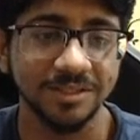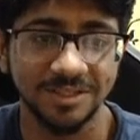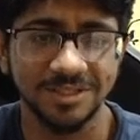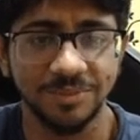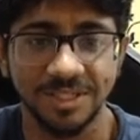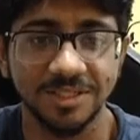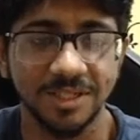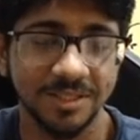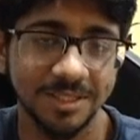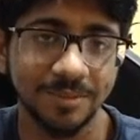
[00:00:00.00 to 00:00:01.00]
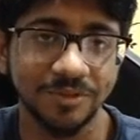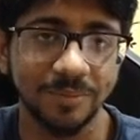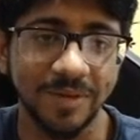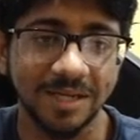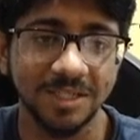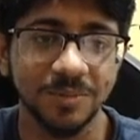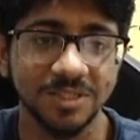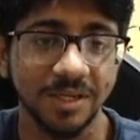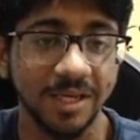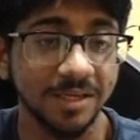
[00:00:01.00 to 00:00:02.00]
This comes with practice, but
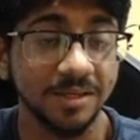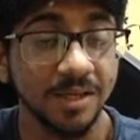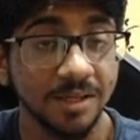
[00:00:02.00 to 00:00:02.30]
again,